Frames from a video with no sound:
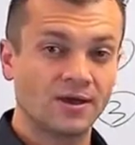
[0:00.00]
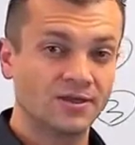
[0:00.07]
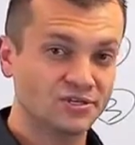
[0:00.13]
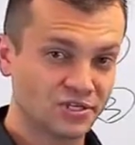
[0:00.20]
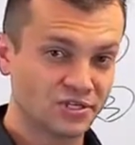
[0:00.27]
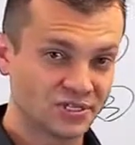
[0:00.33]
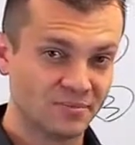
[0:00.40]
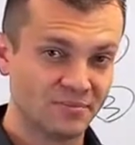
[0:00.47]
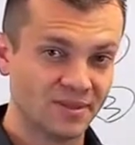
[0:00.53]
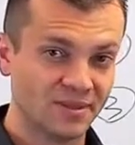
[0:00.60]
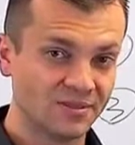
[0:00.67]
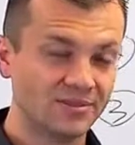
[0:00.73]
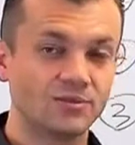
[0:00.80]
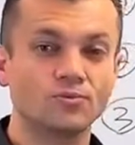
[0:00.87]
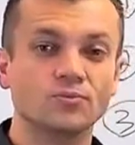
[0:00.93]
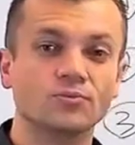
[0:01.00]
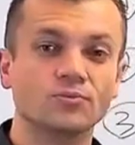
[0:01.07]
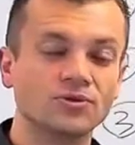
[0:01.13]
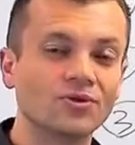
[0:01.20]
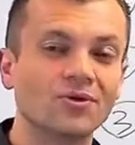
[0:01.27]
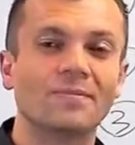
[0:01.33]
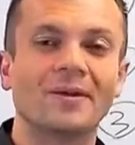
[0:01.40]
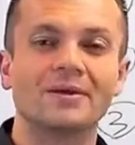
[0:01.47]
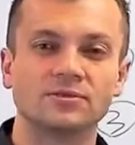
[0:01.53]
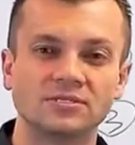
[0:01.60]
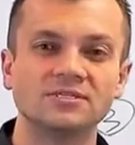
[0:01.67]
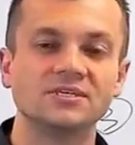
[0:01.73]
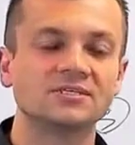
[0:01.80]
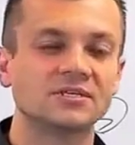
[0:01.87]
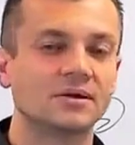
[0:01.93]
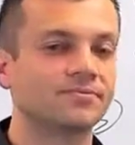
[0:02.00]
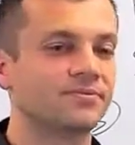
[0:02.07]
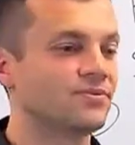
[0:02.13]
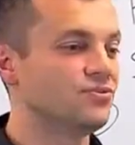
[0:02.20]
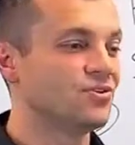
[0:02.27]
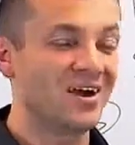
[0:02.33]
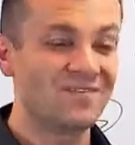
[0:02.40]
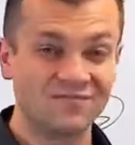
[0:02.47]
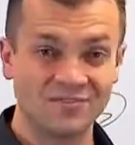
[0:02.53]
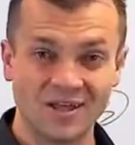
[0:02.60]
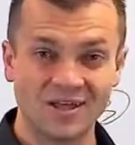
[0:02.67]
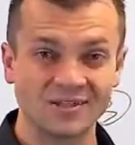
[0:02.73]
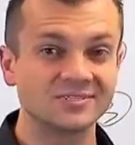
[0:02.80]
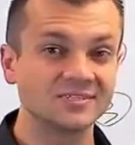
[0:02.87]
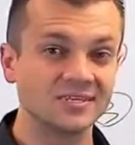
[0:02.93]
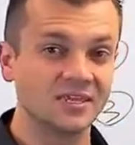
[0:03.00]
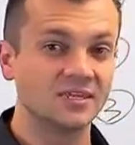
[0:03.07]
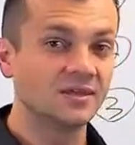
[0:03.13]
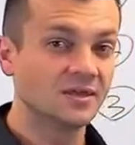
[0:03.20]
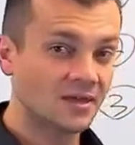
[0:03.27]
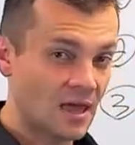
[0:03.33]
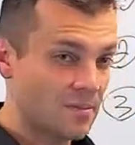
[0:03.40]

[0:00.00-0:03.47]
In just a minute, you're about to see something that you have not seen